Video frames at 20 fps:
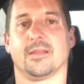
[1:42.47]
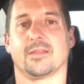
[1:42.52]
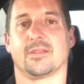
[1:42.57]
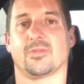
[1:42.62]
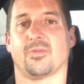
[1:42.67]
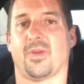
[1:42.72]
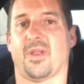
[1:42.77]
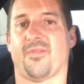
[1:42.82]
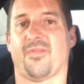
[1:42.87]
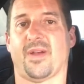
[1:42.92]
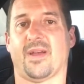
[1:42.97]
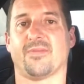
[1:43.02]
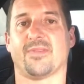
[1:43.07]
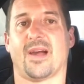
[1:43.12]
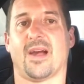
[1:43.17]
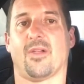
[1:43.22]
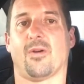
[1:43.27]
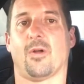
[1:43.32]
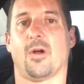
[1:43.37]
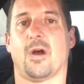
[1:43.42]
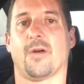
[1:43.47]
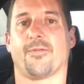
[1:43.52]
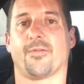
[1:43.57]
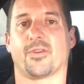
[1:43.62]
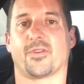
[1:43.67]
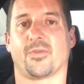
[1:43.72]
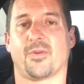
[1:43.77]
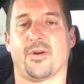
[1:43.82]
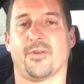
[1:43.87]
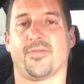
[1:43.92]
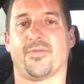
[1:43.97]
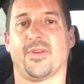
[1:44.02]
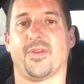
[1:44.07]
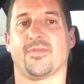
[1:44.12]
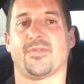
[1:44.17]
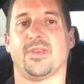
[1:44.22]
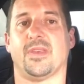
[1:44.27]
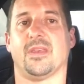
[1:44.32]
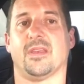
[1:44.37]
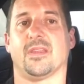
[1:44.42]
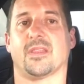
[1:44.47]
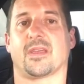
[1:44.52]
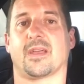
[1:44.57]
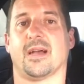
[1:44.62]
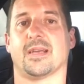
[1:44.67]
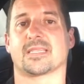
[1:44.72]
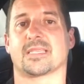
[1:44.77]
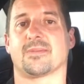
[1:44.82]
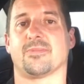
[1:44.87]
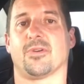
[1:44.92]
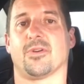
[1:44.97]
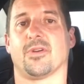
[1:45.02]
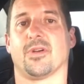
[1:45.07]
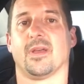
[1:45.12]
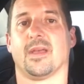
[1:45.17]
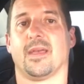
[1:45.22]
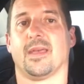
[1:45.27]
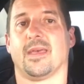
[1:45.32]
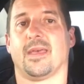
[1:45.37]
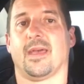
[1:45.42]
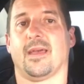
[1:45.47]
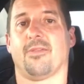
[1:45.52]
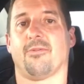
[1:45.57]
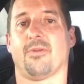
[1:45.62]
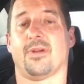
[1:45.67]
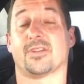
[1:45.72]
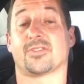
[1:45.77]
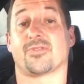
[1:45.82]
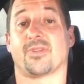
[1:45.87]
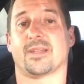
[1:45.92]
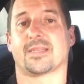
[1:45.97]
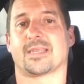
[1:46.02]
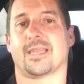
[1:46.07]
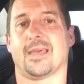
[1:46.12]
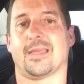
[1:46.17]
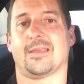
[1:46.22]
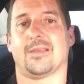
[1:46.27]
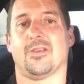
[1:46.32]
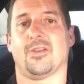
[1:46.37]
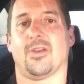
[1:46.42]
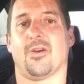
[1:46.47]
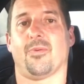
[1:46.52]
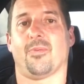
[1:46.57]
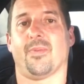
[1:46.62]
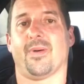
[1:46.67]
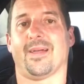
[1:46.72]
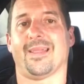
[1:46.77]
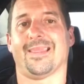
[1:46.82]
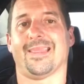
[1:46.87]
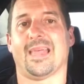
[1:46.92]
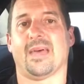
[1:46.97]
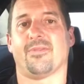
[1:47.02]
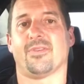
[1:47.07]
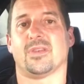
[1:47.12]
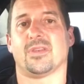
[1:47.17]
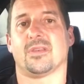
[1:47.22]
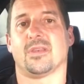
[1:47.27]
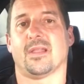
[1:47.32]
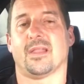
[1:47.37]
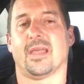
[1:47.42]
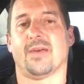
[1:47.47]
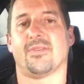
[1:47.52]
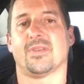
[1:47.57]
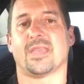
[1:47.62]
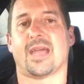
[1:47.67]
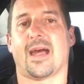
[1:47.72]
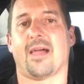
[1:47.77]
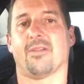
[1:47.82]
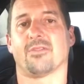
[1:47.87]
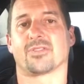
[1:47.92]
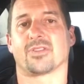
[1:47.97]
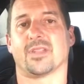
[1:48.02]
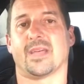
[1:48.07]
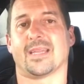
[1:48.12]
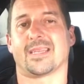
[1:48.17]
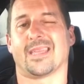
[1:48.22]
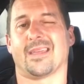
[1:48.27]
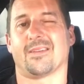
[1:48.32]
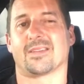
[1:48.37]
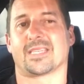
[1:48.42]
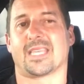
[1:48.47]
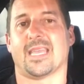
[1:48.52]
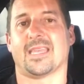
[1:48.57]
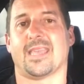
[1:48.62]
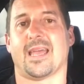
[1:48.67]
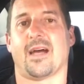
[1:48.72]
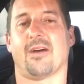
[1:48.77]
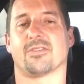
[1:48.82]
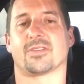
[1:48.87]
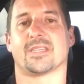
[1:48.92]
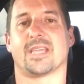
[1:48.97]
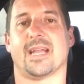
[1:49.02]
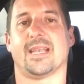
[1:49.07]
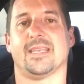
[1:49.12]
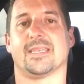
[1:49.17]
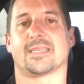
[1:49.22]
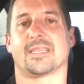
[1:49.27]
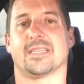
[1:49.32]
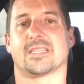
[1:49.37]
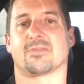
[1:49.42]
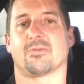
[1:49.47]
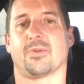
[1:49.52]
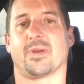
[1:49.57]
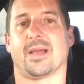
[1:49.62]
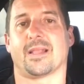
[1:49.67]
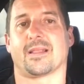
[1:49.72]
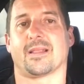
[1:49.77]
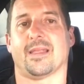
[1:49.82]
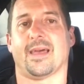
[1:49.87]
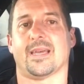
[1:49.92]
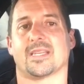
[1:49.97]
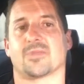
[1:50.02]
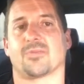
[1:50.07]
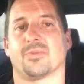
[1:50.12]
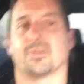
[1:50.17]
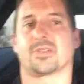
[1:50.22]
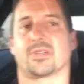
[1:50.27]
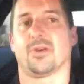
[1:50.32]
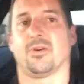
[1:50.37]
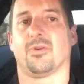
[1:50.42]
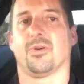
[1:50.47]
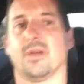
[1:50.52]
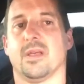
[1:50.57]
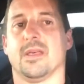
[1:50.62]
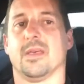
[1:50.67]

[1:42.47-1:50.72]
$25 offer, $12.50 to the customer, and the restaurant's getting, $11 of that. I think it's $10.90 when we got the last one. So